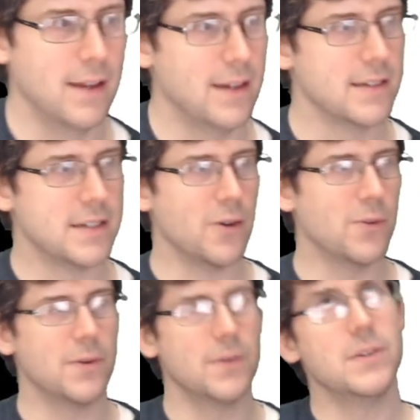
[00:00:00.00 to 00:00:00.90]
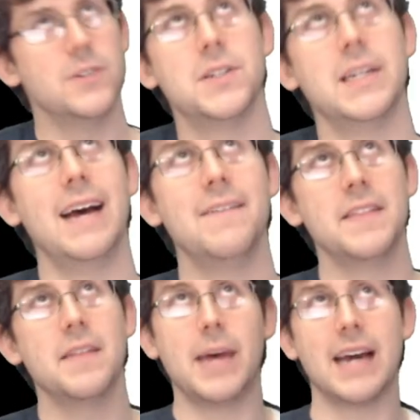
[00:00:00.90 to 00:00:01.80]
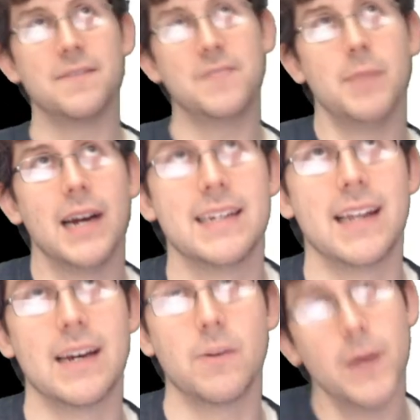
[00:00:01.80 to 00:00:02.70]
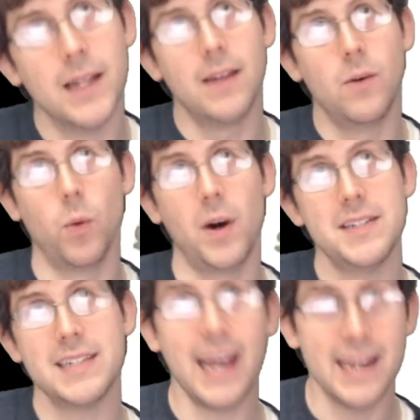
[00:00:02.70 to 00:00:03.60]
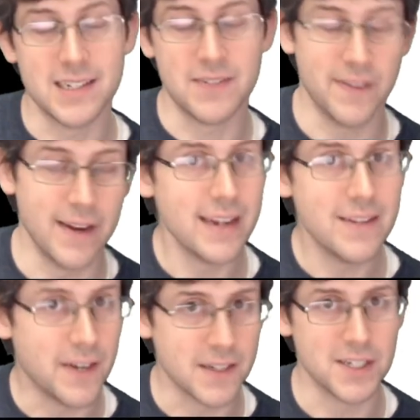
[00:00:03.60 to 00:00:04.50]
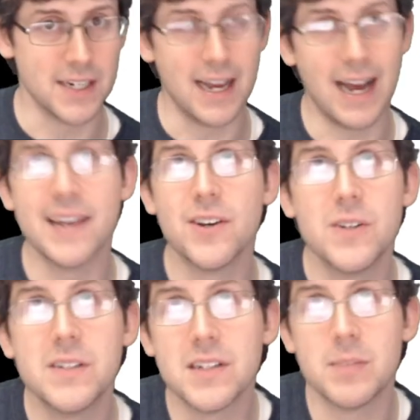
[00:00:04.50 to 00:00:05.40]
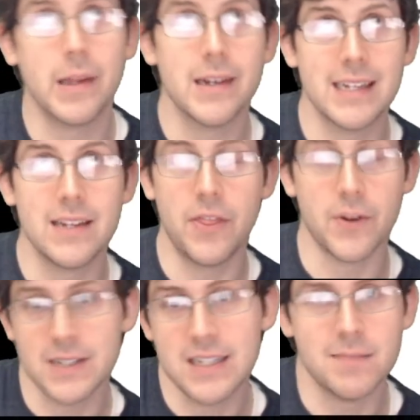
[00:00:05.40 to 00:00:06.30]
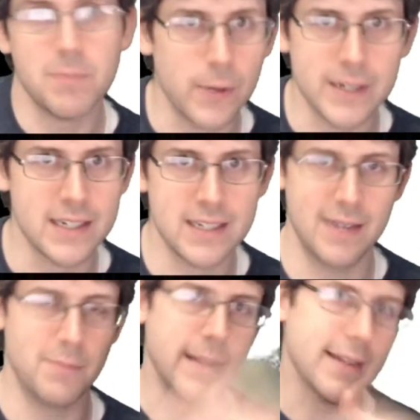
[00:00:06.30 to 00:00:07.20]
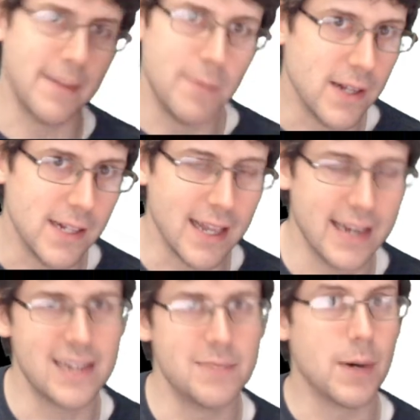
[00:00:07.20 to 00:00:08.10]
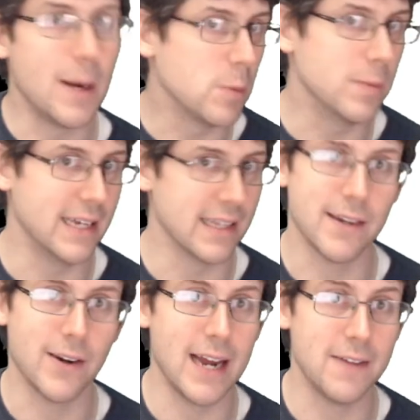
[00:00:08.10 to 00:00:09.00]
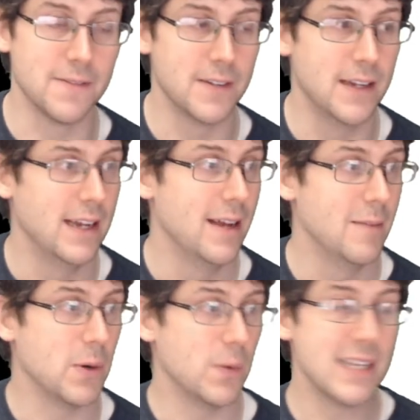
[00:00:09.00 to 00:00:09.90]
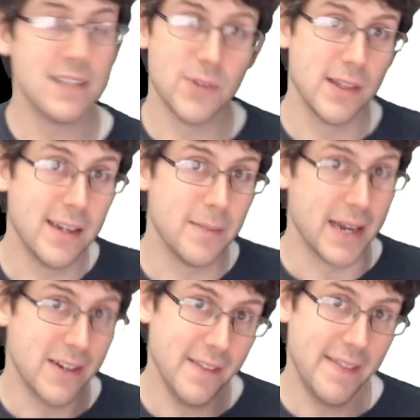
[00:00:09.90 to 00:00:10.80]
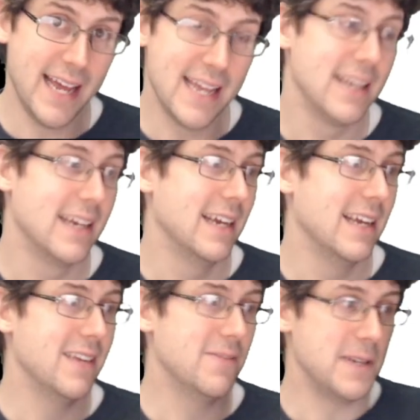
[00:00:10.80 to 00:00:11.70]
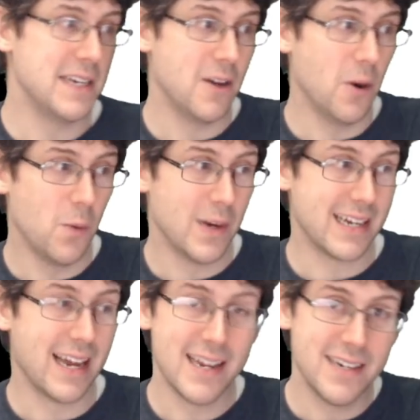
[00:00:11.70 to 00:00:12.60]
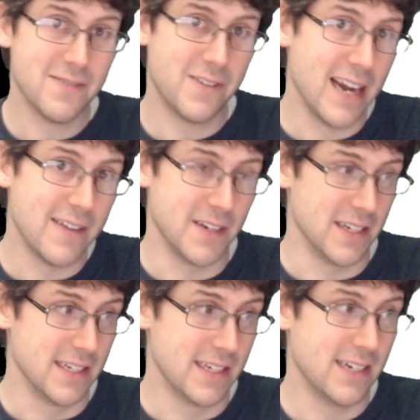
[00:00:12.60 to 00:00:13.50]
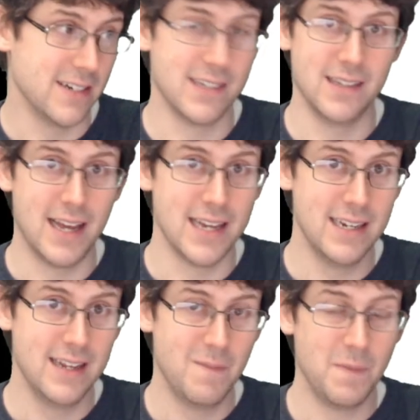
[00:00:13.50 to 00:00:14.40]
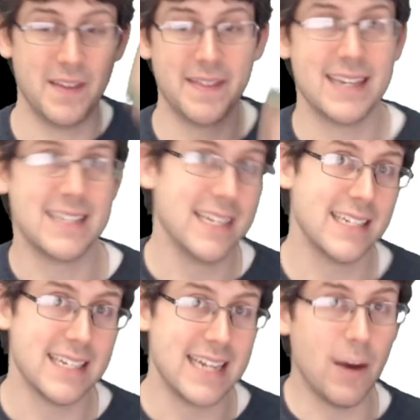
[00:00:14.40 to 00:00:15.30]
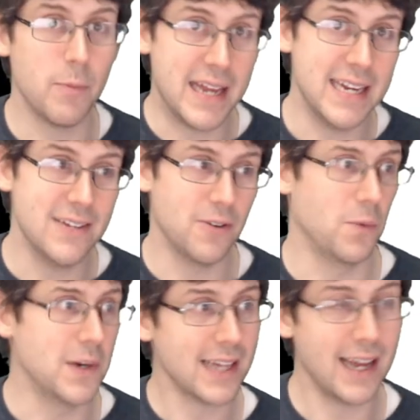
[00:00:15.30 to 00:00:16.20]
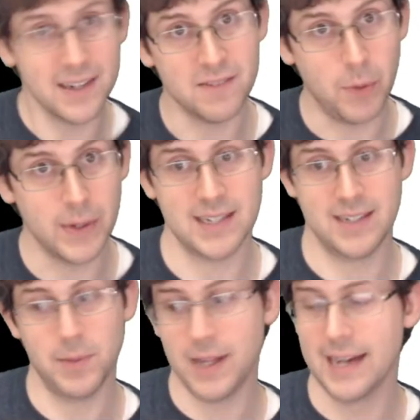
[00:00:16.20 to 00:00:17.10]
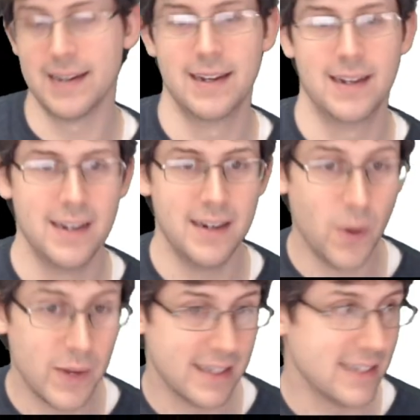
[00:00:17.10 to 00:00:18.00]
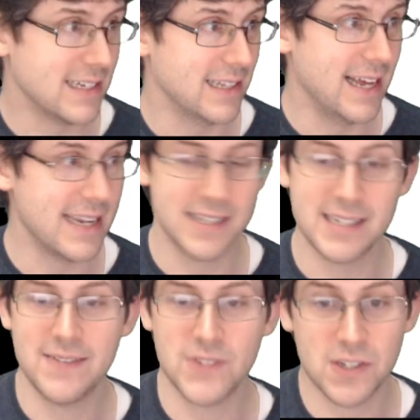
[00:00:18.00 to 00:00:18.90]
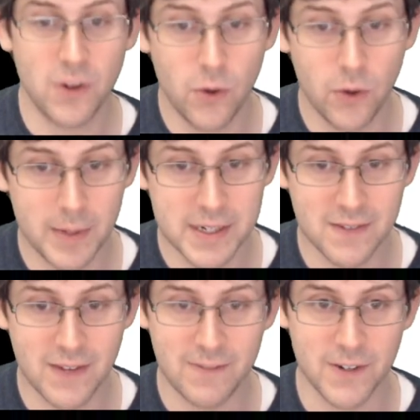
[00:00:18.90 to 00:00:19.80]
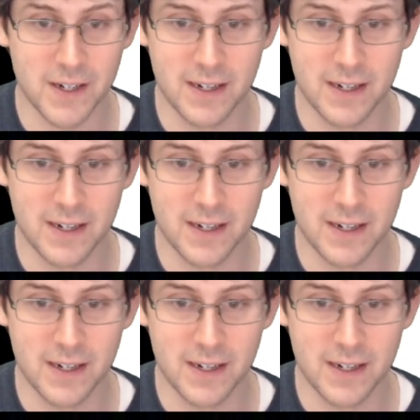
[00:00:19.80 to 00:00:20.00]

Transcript: So you should have in the back of your mind, like, well, worst case for any function, I could just plug in 13 points and plot them all, and I'd probably get the graph. But we can do a little better than that. If we know what kind of graph it is, here it's a line, then that tells us how many or what kind of points to plot. Knowing that it's a line saves us a whole bunch of effort.